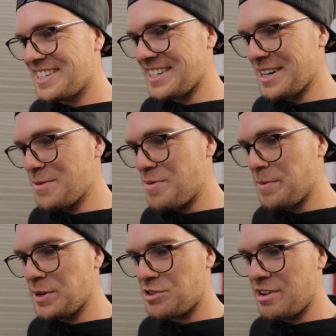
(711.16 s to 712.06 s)
So pretty
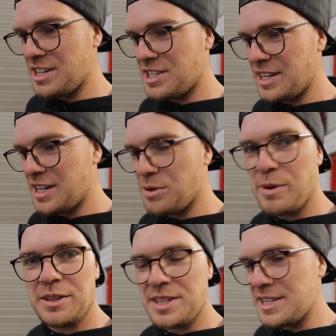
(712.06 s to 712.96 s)
much Craig's gonna
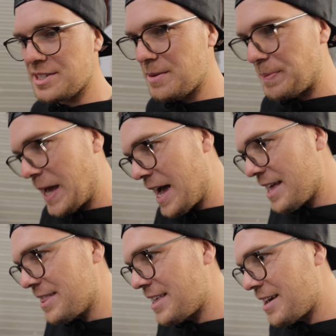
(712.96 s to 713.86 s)
weld these up,
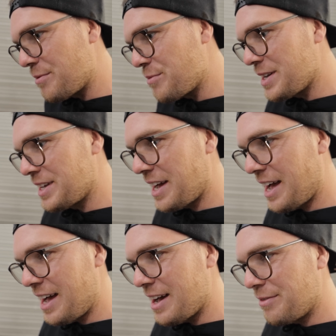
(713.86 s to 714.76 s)
and then we're gonna
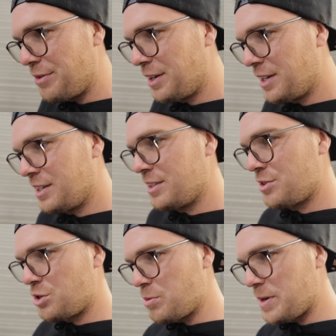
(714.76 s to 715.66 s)
have
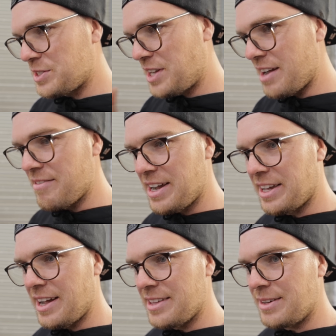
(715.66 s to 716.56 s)
toolbox tyre rack,
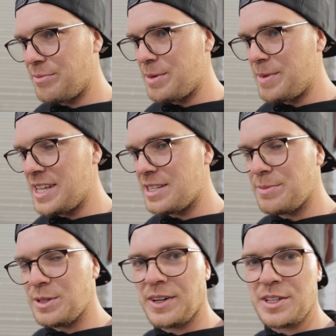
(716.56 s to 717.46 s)
and then we need to
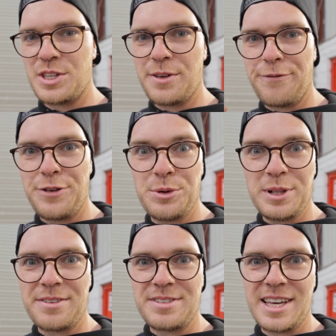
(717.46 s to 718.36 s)
move on to the
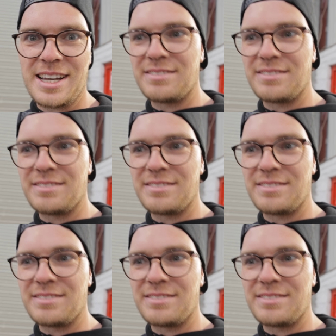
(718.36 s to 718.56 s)
fuel after that.